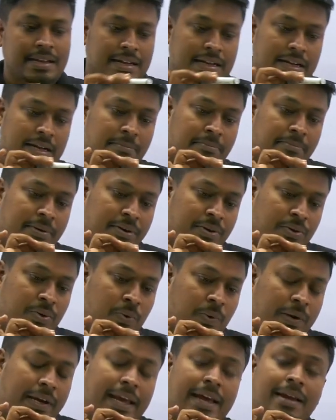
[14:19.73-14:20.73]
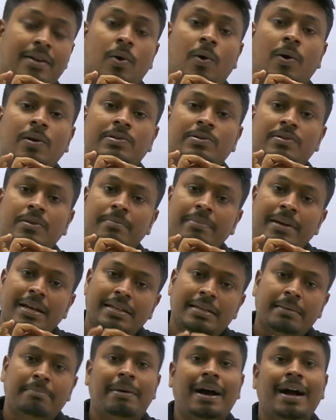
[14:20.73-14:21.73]
number 2 can also be
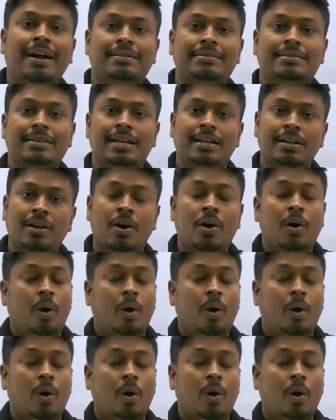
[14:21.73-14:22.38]
at the back side,